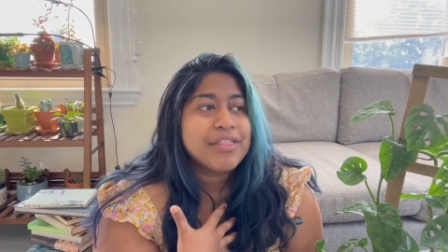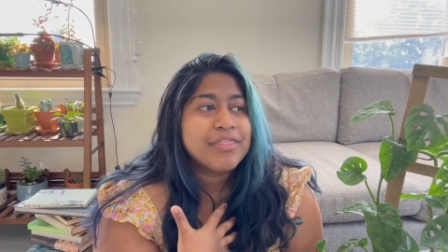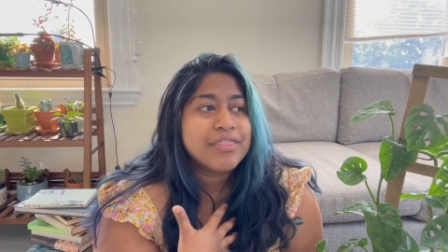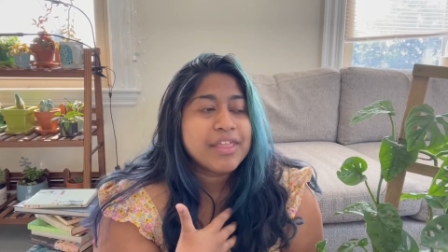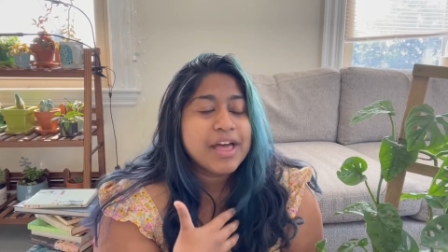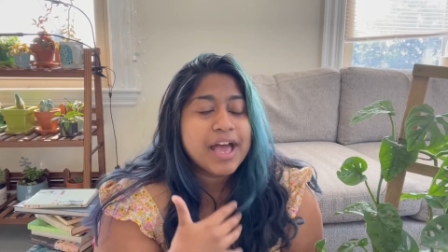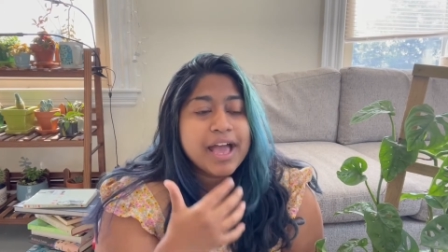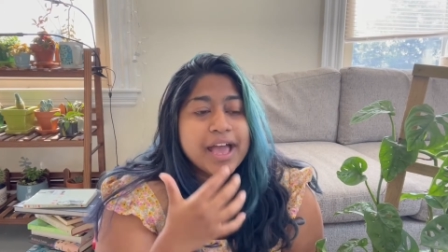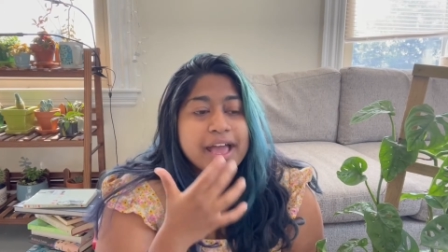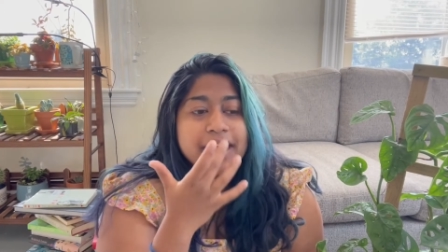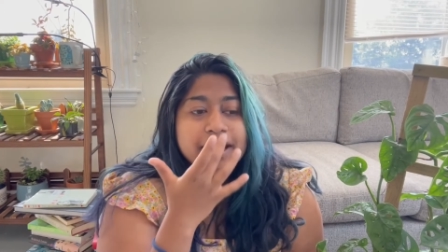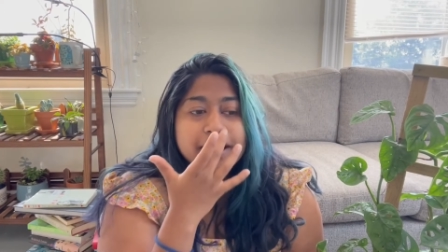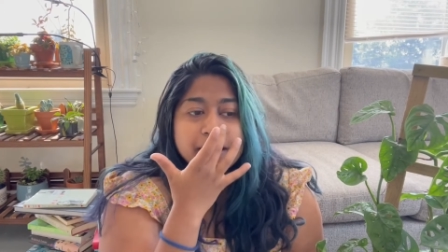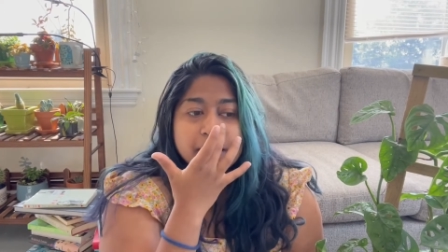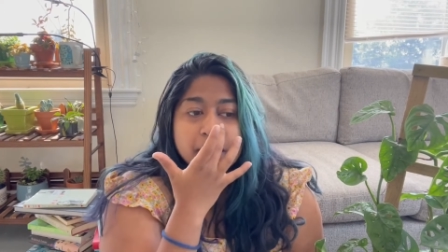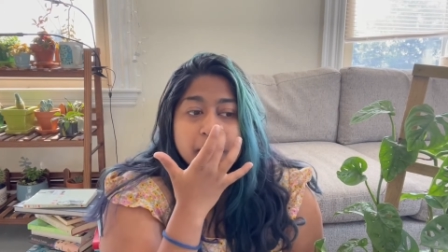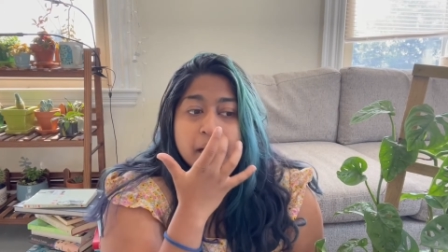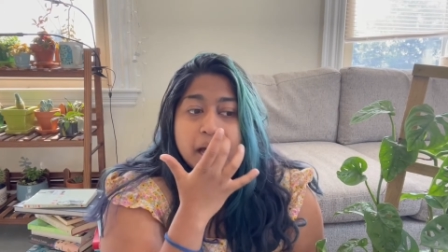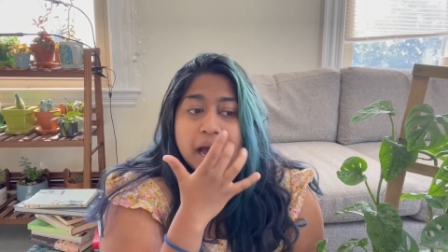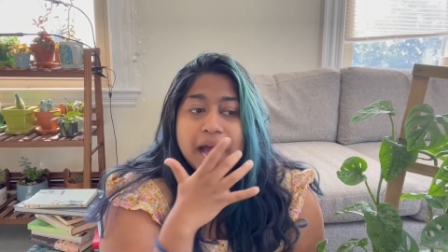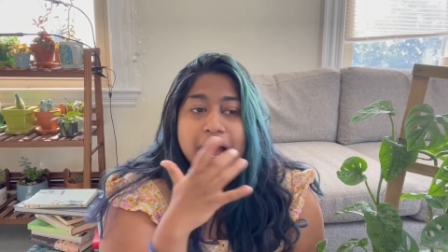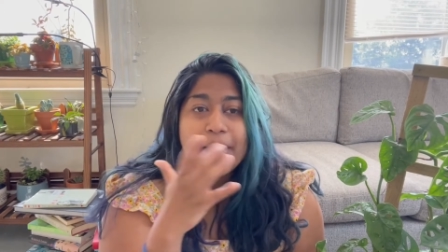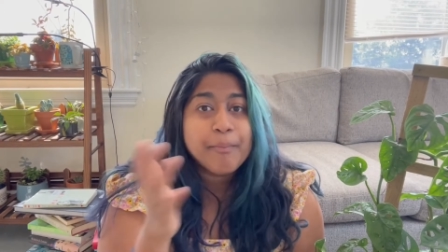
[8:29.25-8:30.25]
And
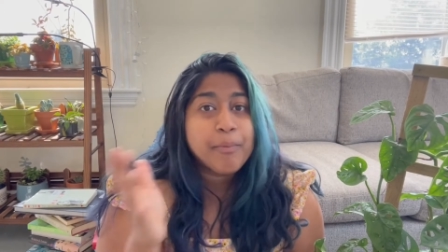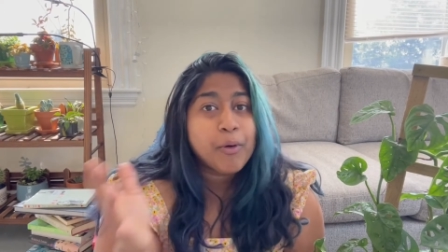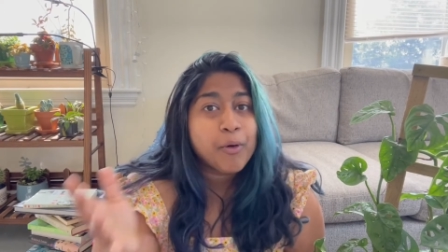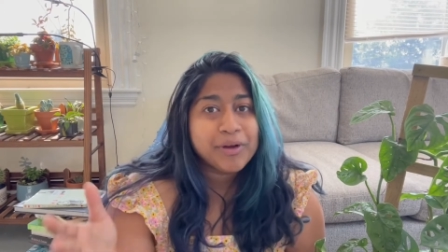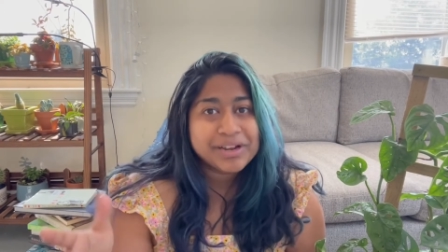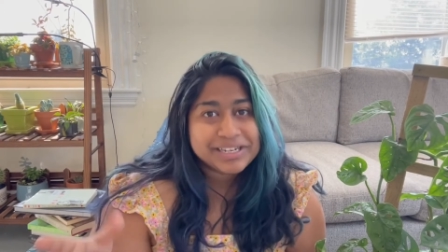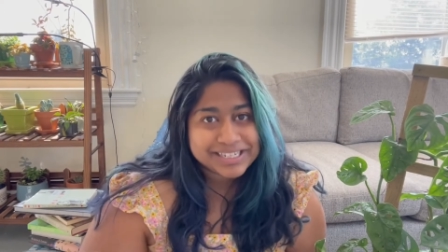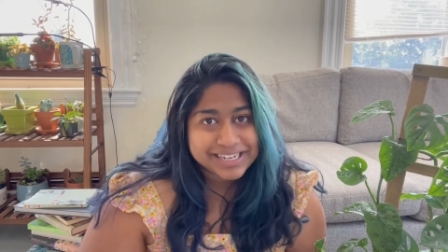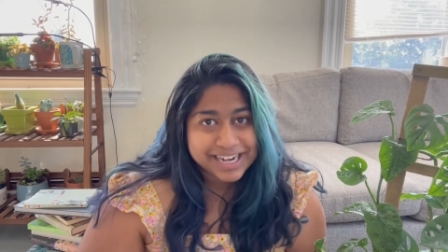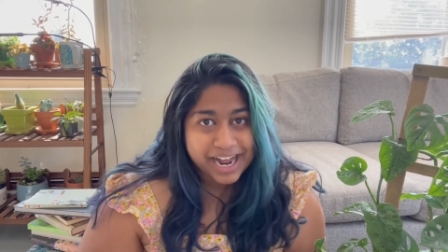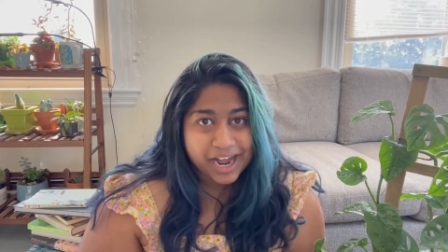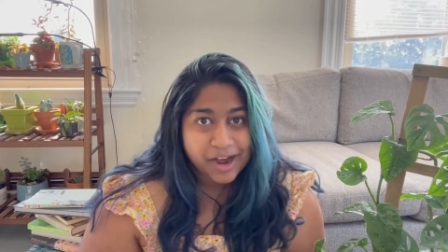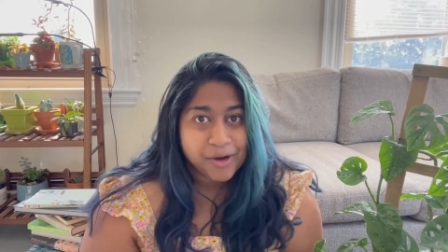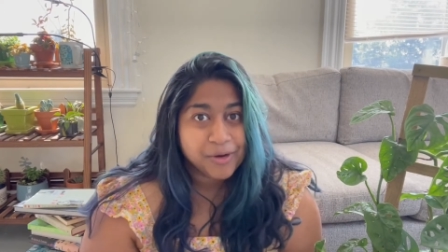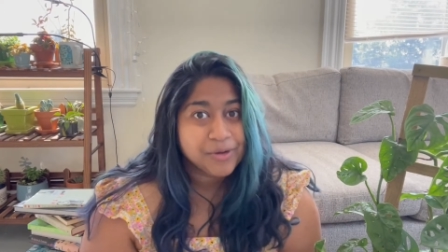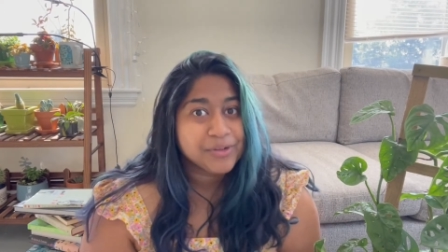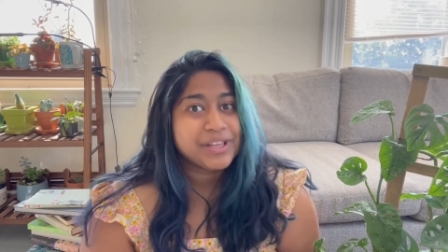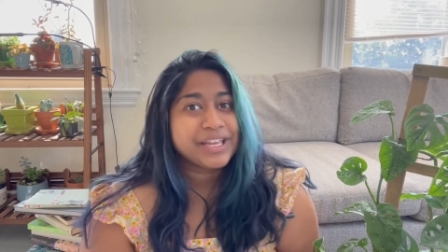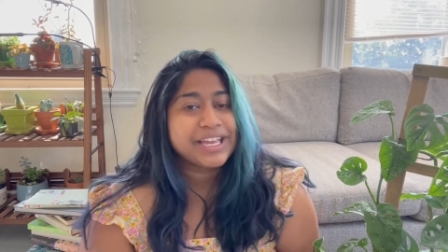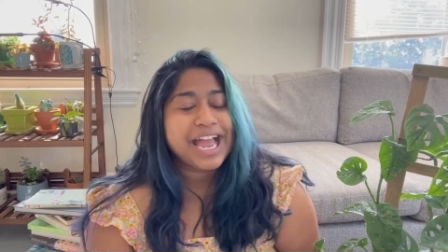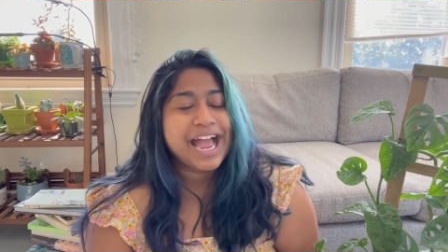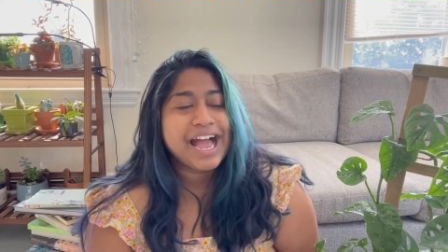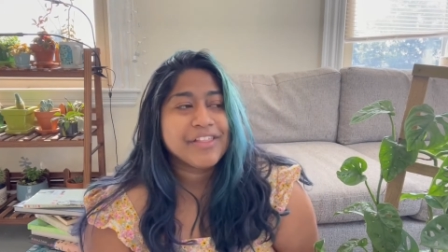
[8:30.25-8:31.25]
then I pointed out
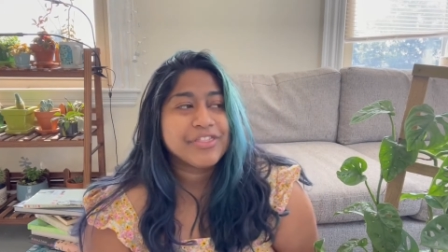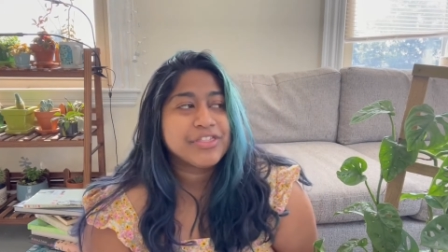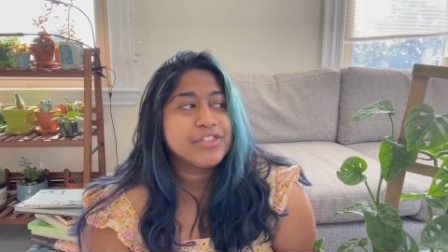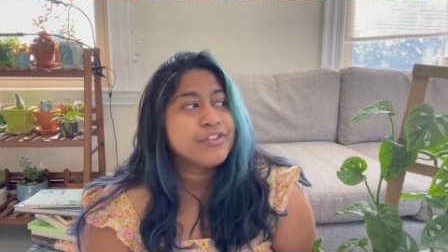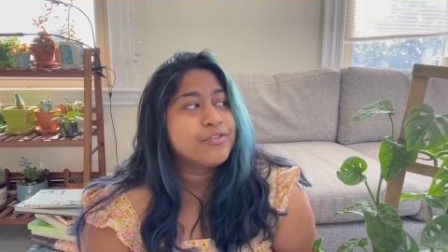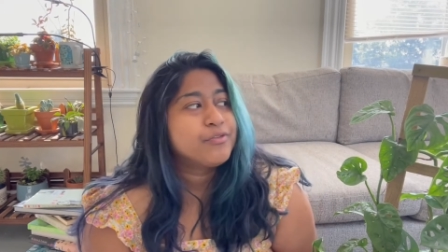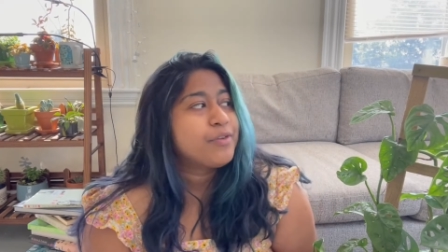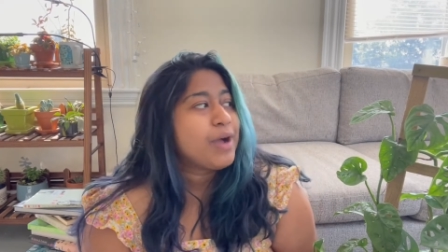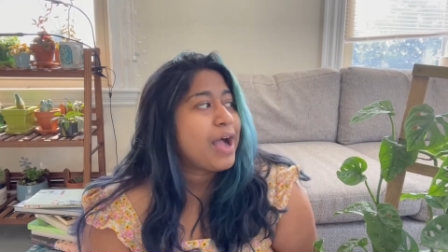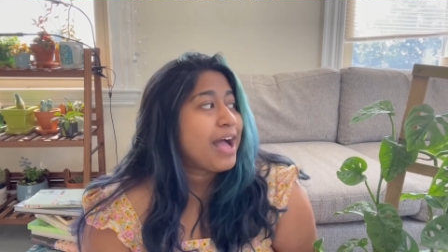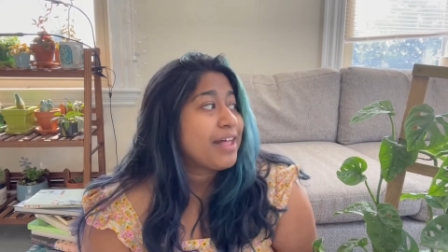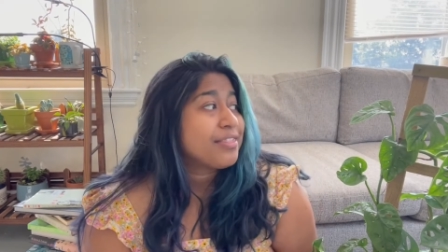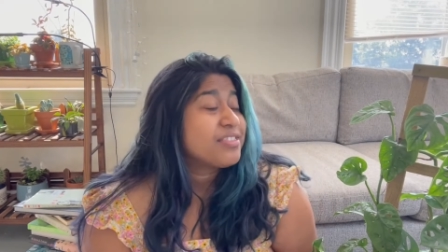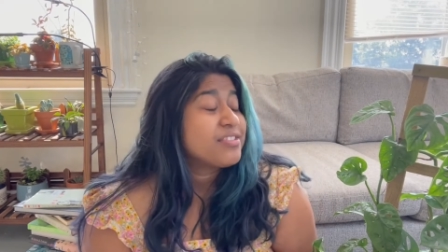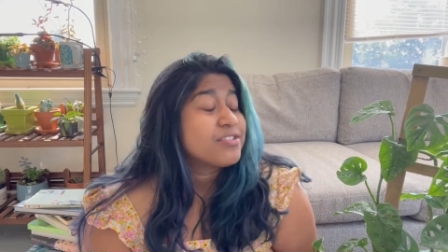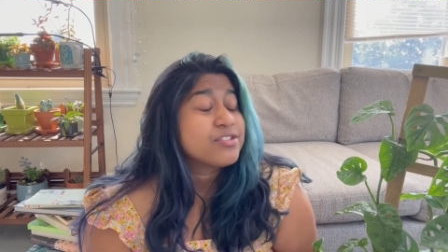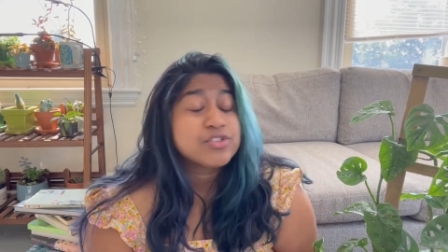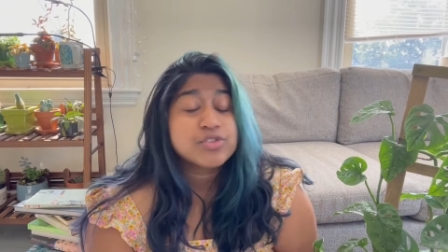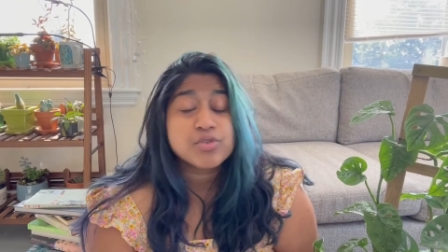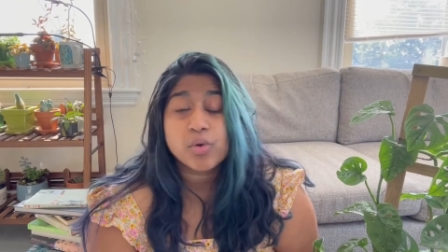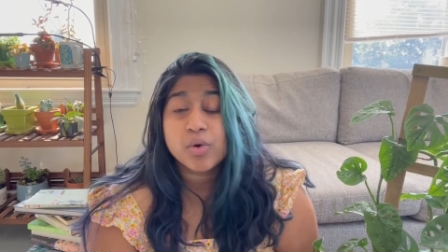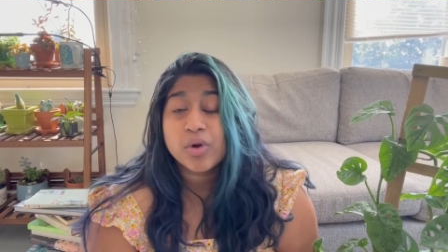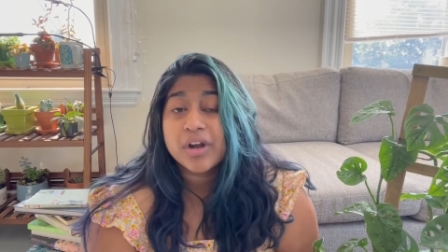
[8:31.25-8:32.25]
like at the
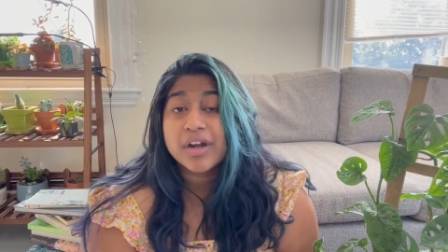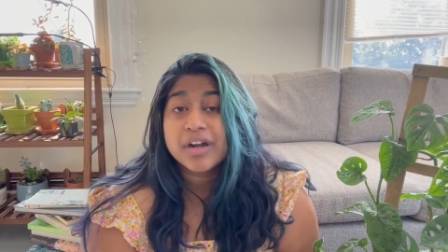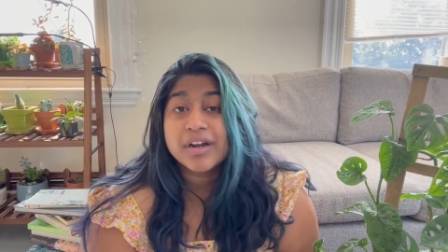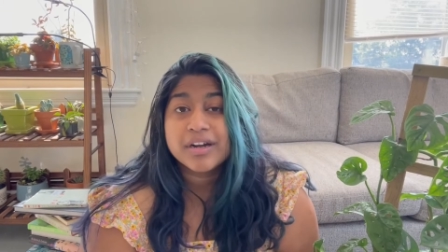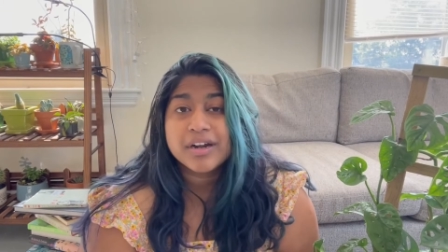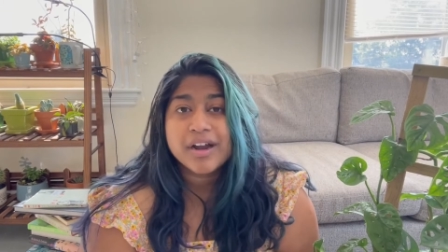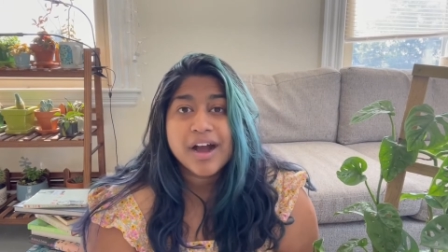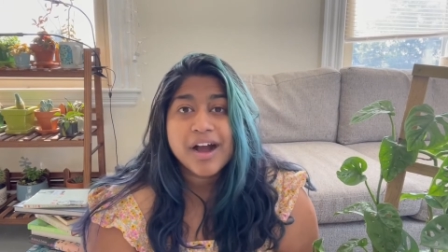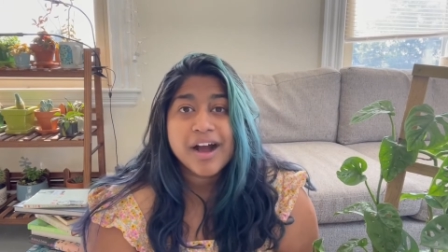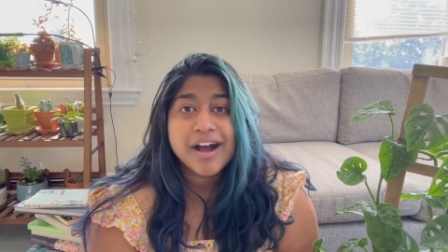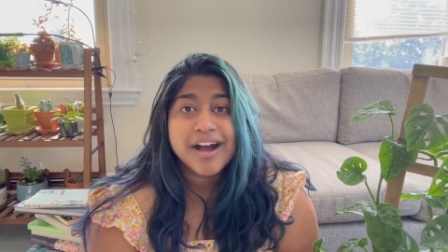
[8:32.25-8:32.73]
store,